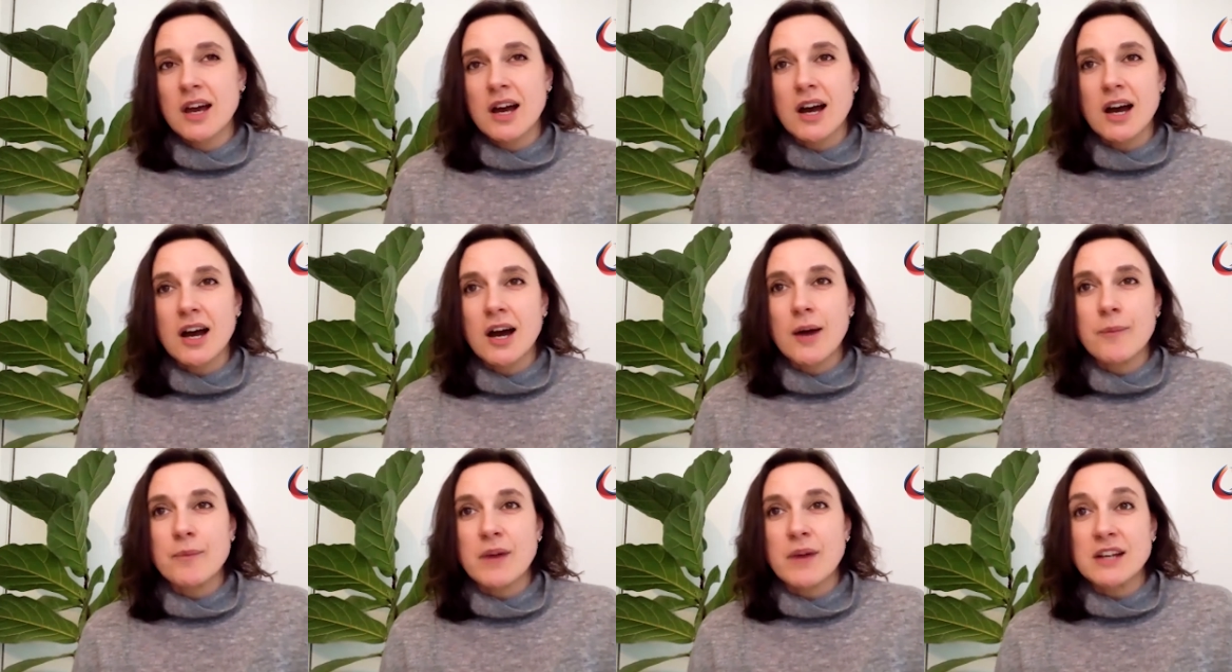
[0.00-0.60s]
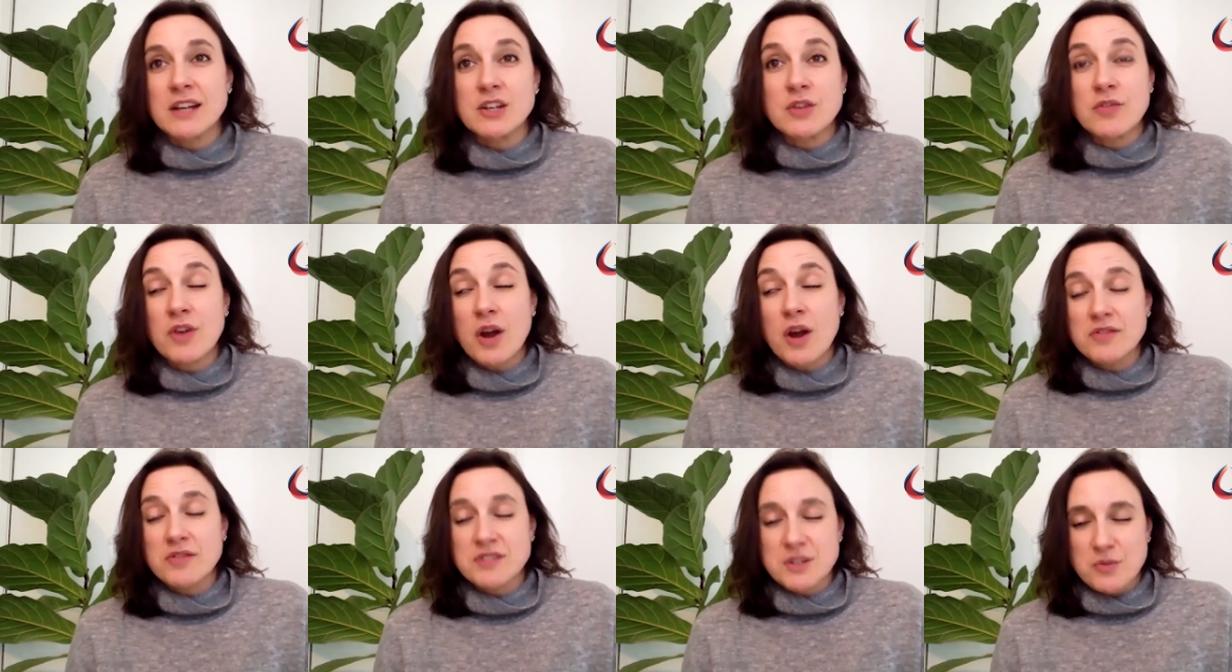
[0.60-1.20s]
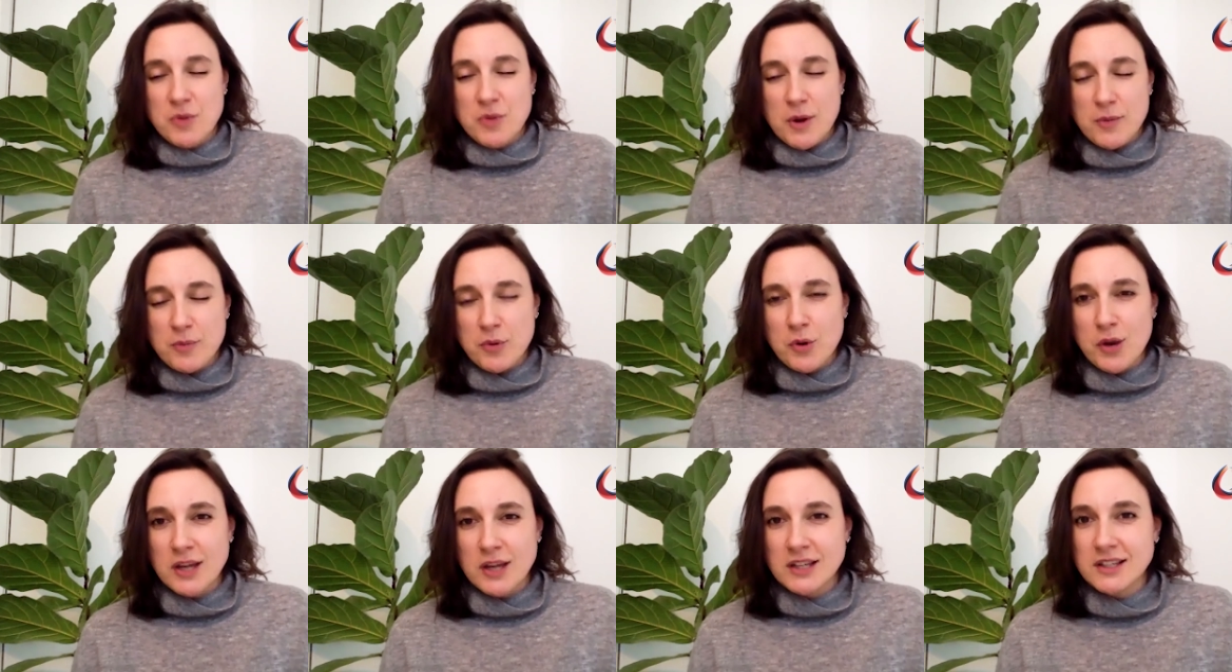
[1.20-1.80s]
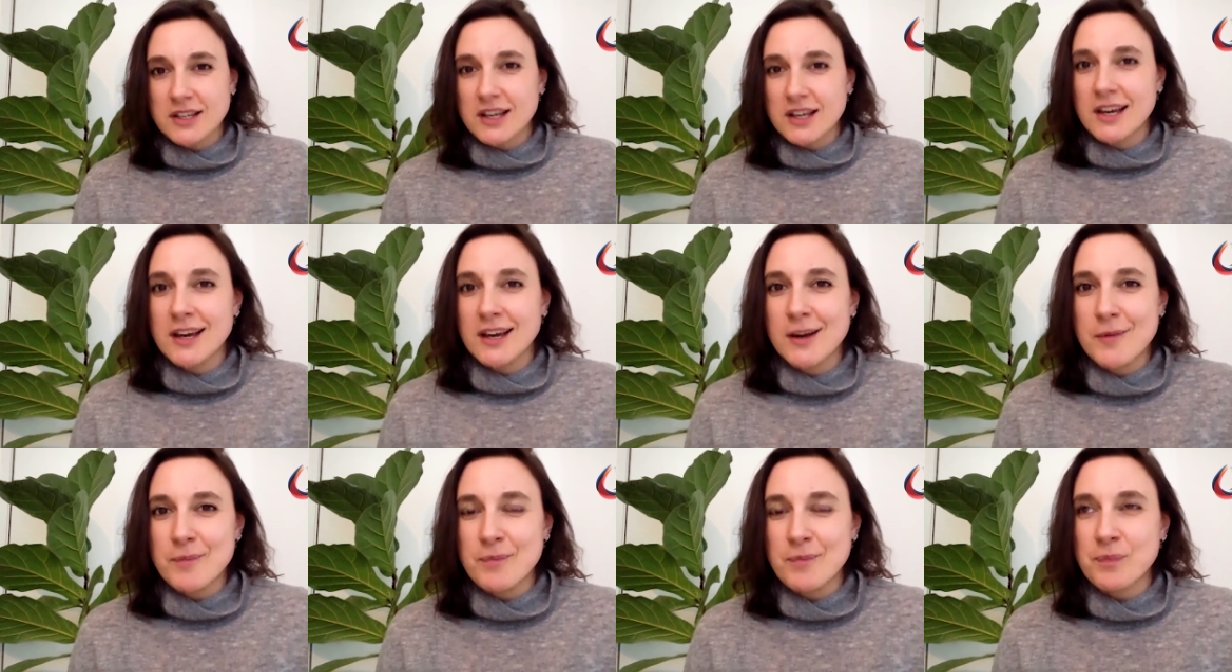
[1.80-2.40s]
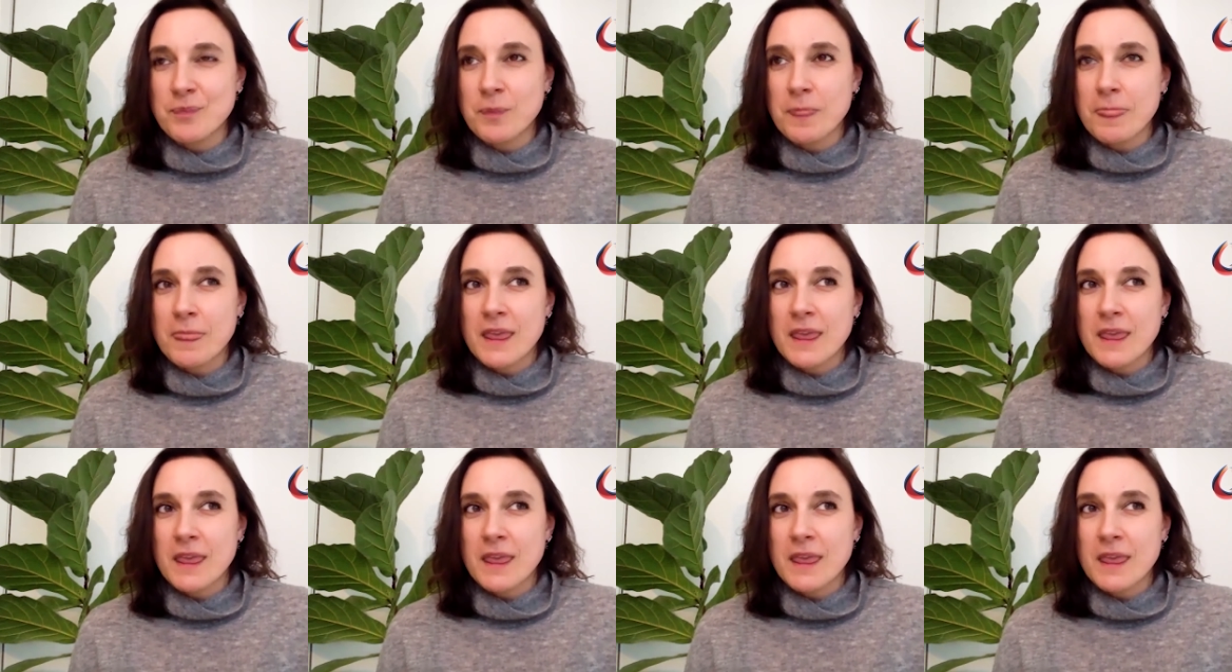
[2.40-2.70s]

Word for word: um, and you've loved at one point um,